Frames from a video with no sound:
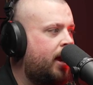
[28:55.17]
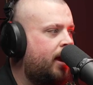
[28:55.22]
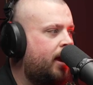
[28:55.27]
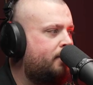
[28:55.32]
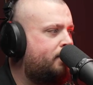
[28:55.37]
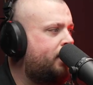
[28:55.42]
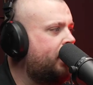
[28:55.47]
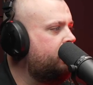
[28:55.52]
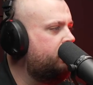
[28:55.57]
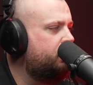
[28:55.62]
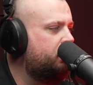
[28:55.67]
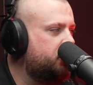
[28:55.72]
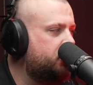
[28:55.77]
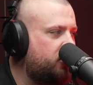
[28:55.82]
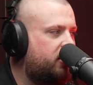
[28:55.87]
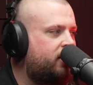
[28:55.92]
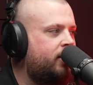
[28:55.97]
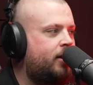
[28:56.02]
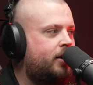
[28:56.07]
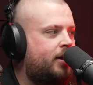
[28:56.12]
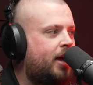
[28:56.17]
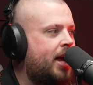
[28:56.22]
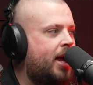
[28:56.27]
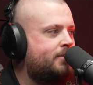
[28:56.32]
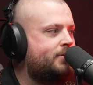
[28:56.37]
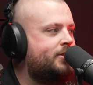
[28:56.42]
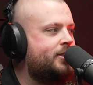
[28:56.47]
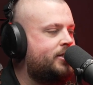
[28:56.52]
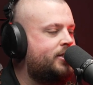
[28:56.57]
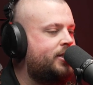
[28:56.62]
but majority of
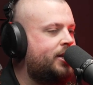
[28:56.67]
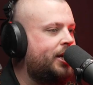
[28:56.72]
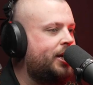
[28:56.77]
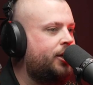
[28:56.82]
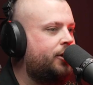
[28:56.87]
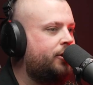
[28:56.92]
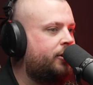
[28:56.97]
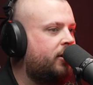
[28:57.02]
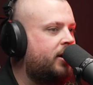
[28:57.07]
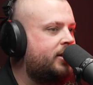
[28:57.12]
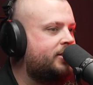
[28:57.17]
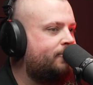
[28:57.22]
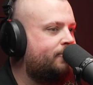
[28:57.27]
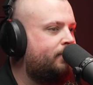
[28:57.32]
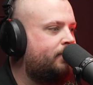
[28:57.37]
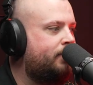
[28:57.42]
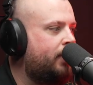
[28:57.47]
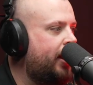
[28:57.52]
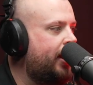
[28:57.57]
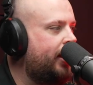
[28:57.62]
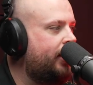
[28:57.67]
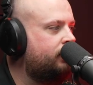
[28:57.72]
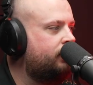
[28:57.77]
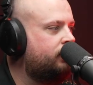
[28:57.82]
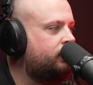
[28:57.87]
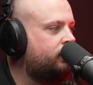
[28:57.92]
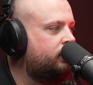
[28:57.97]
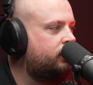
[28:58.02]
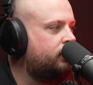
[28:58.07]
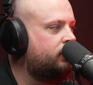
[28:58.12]
games this year, you guys have been
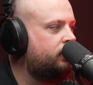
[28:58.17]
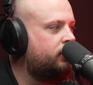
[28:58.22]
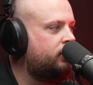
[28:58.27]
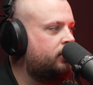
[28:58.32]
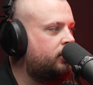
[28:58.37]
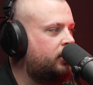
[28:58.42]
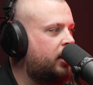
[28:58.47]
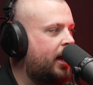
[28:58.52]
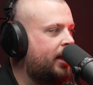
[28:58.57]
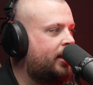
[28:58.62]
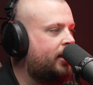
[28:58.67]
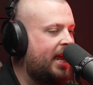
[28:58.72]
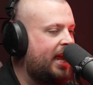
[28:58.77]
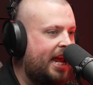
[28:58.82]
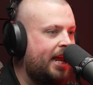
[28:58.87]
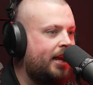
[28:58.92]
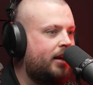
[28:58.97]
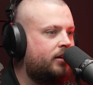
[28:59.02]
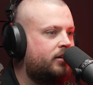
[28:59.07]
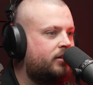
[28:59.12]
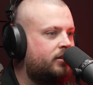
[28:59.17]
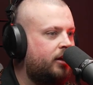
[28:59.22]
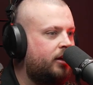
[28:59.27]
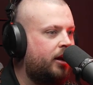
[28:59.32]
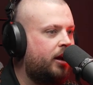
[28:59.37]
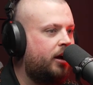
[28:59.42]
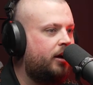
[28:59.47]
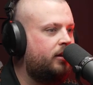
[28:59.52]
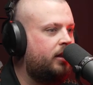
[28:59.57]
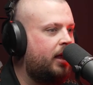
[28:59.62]
in.
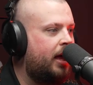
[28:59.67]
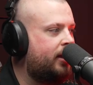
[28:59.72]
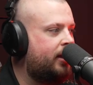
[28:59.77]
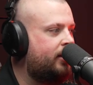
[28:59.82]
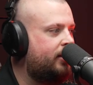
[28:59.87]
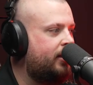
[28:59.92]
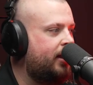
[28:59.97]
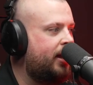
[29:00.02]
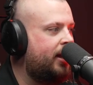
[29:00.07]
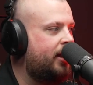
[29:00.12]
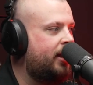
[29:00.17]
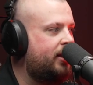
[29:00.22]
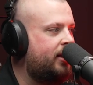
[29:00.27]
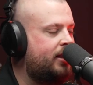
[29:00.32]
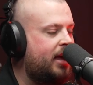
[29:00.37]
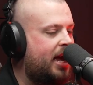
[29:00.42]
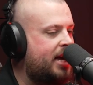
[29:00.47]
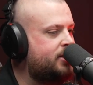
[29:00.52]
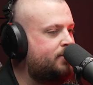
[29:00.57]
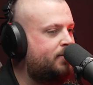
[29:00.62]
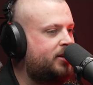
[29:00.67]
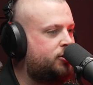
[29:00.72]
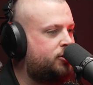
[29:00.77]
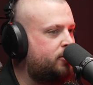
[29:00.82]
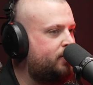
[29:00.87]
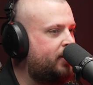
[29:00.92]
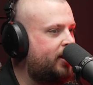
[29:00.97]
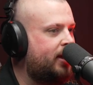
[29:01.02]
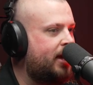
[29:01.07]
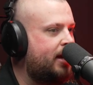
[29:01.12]
Like there hasn't been
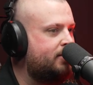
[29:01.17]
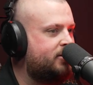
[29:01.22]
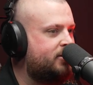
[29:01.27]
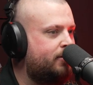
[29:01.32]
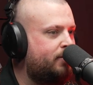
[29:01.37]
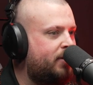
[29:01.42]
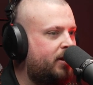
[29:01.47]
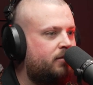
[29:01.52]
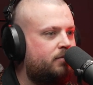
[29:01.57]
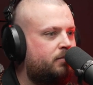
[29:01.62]
too many games that have been